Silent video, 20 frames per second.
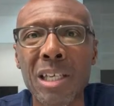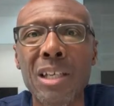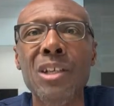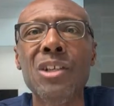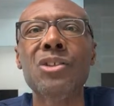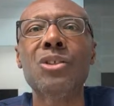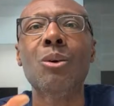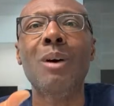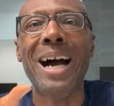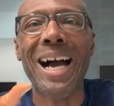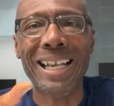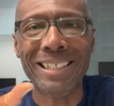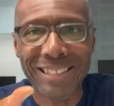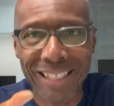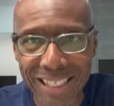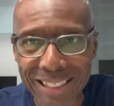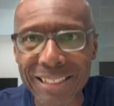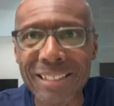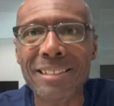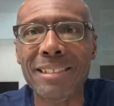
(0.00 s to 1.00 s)
So I
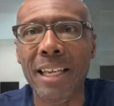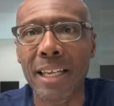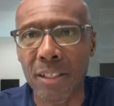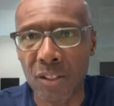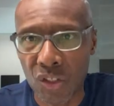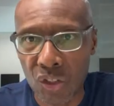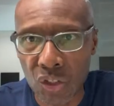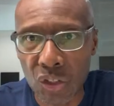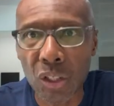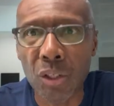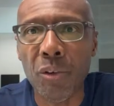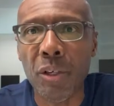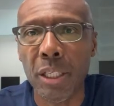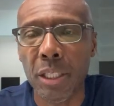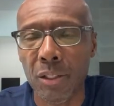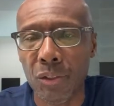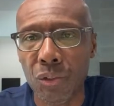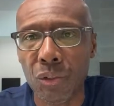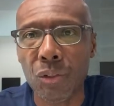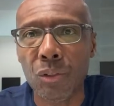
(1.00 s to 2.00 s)
take this thing
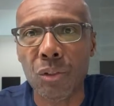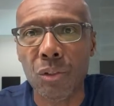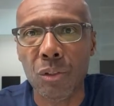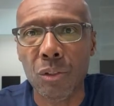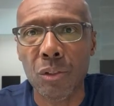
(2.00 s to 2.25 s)
serious.